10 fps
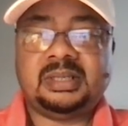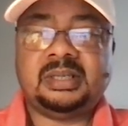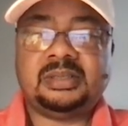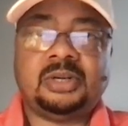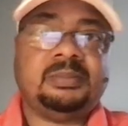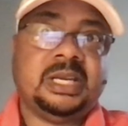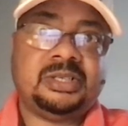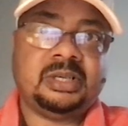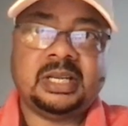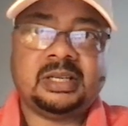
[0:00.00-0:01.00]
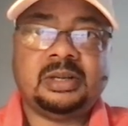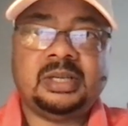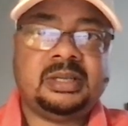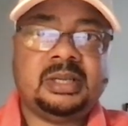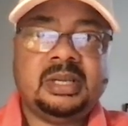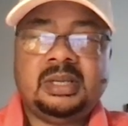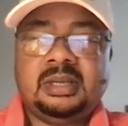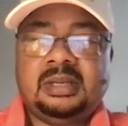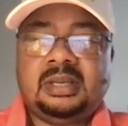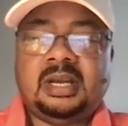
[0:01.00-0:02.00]
germination and good
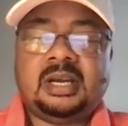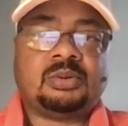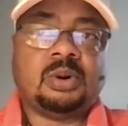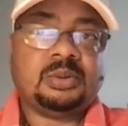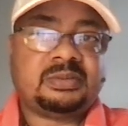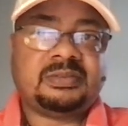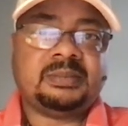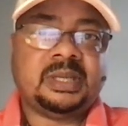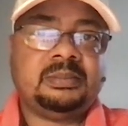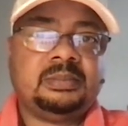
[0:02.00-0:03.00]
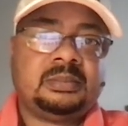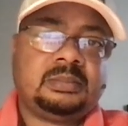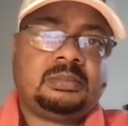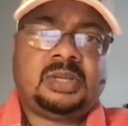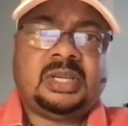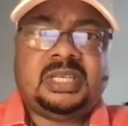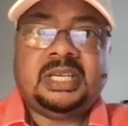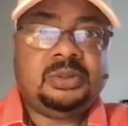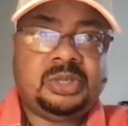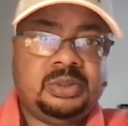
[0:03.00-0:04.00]
growth from them,
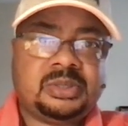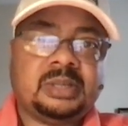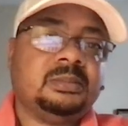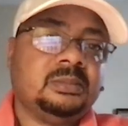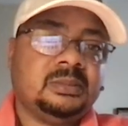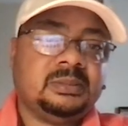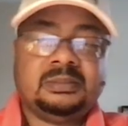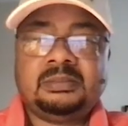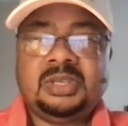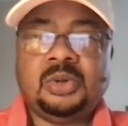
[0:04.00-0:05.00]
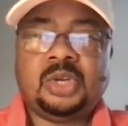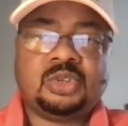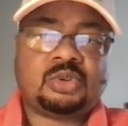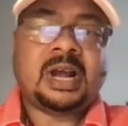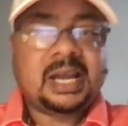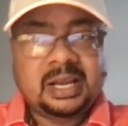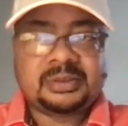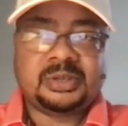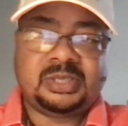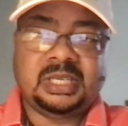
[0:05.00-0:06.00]
continue to use them. You can try
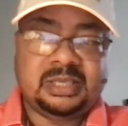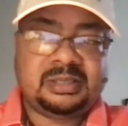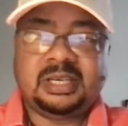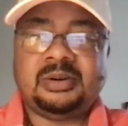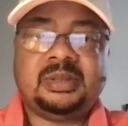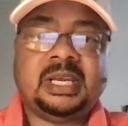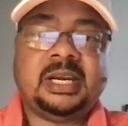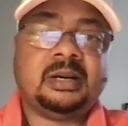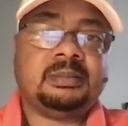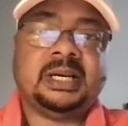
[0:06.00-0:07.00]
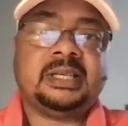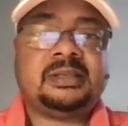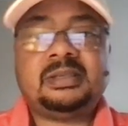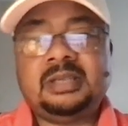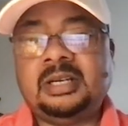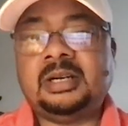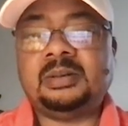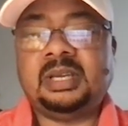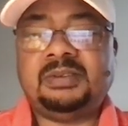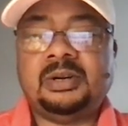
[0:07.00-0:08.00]
other seeds here and there, but
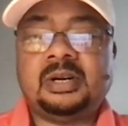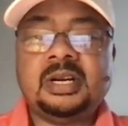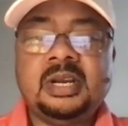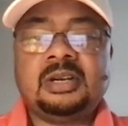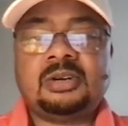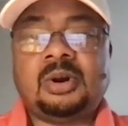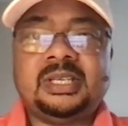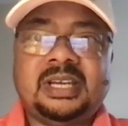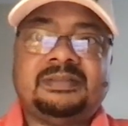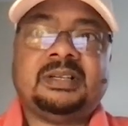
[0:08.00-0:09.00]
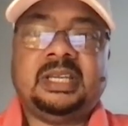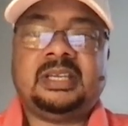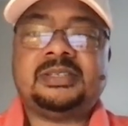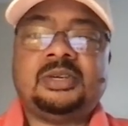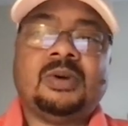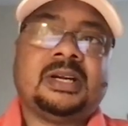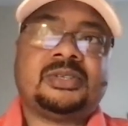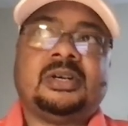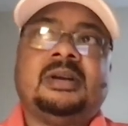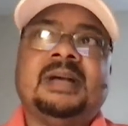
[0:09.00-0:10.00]
if you're growing definitely because you want a
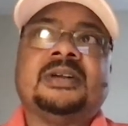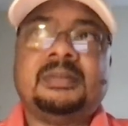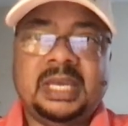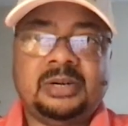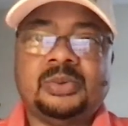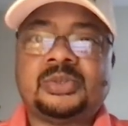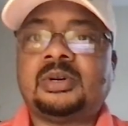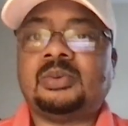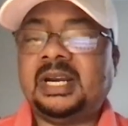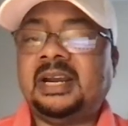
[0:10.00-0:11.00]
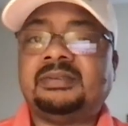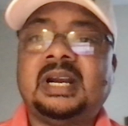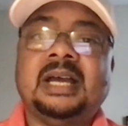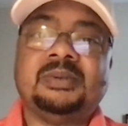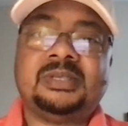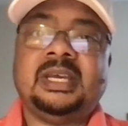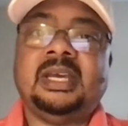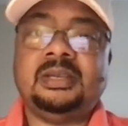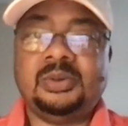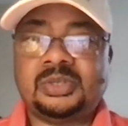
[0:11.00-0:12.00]
certain amount of tomatoes or whatever, I would say
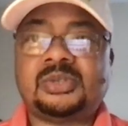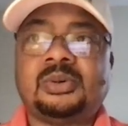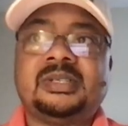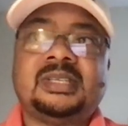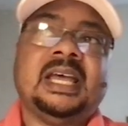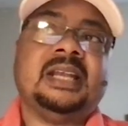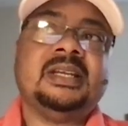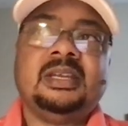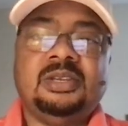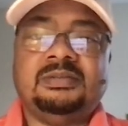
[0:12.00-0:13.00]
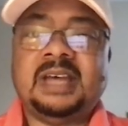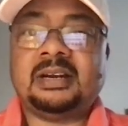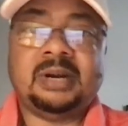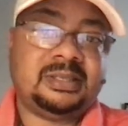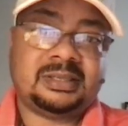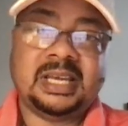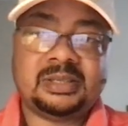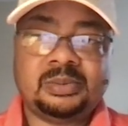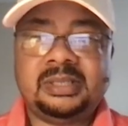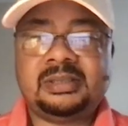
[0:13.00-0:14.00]
use a source that you've had great
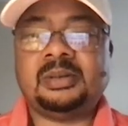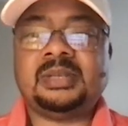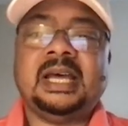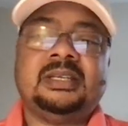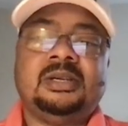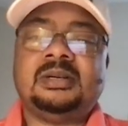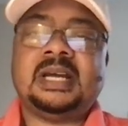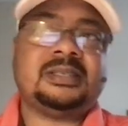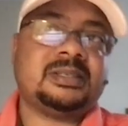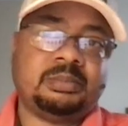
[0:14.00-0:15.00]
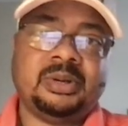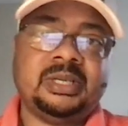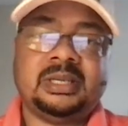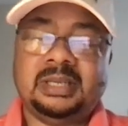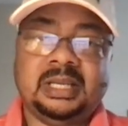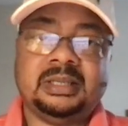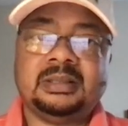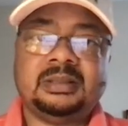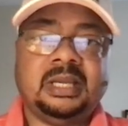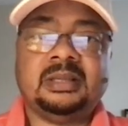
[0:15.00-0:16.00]
success with, so that you're not disappointed
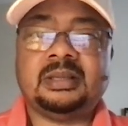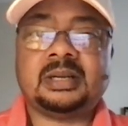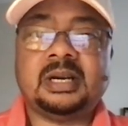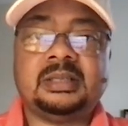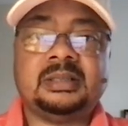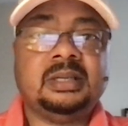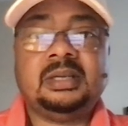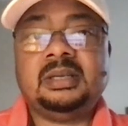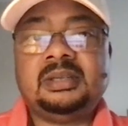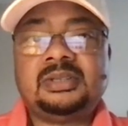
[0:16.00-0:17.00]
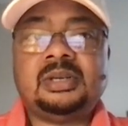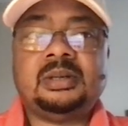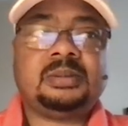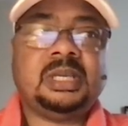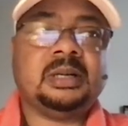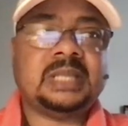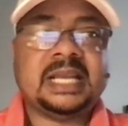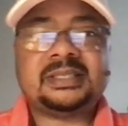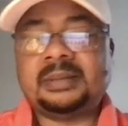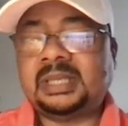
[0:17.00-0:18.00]
in the garden. So
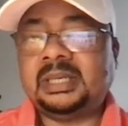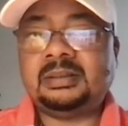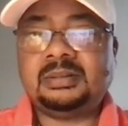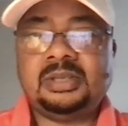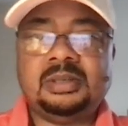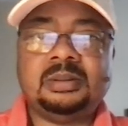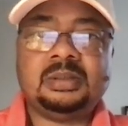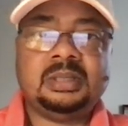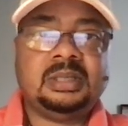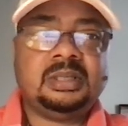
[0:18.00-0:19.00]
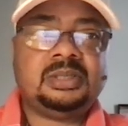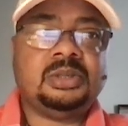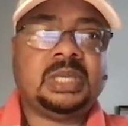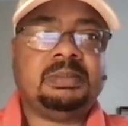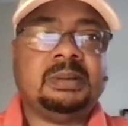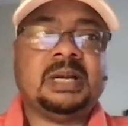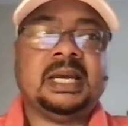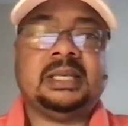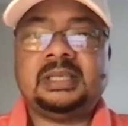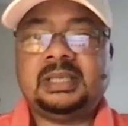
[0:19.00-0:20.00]
that's something to keep in
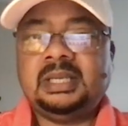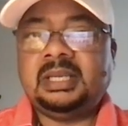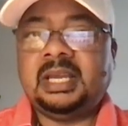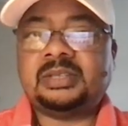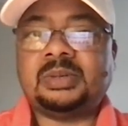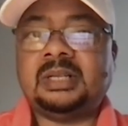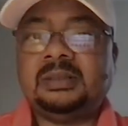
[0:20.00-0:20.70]
mind as well.